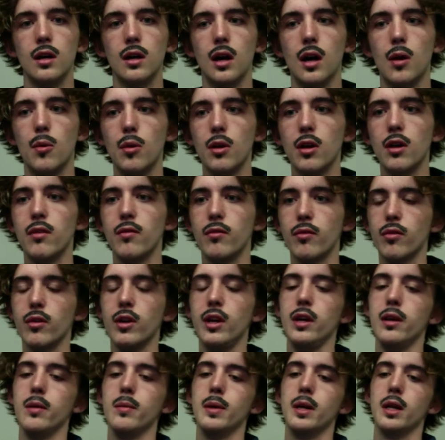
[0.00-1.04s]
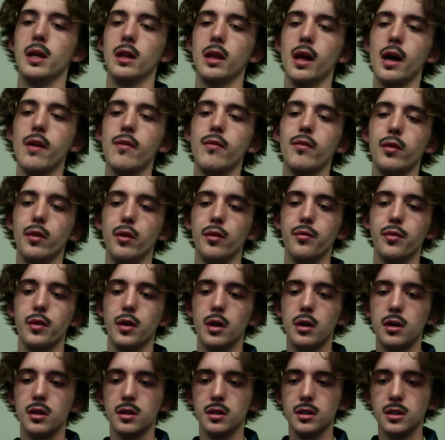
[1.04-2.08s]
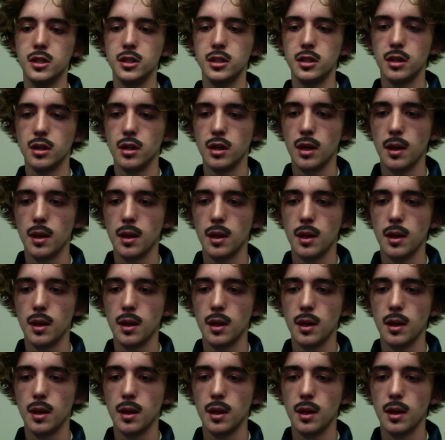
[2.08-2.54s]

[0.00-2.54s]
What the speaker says: I wanted freedom and a life full of knowledge.